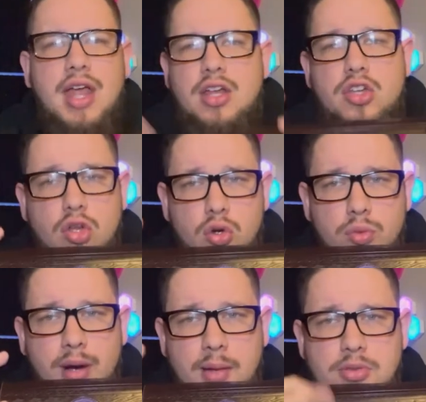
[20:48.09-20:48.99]
a two
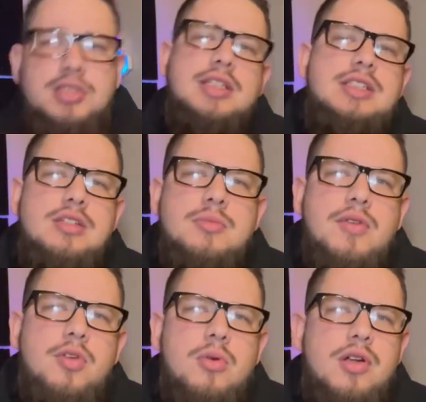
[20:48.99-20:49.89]
Bible system
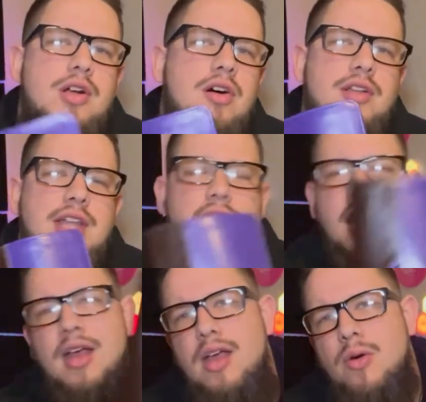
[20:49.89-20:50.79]
if you want to call it
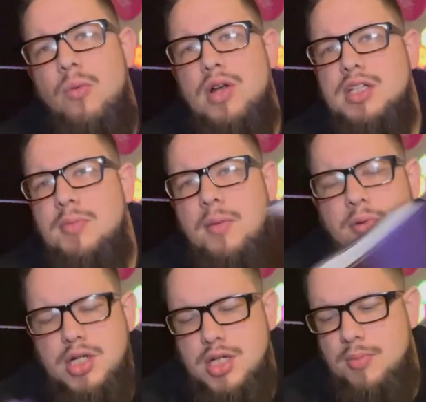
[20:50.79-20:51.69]
that. One is my
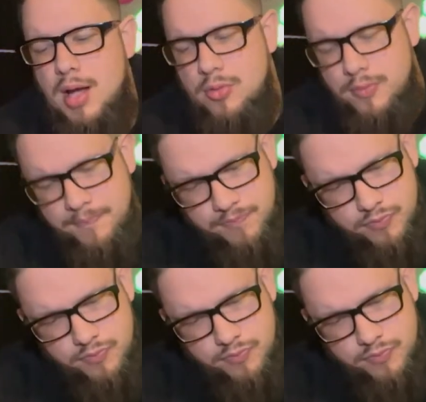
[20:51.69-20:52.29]
preaching Bible.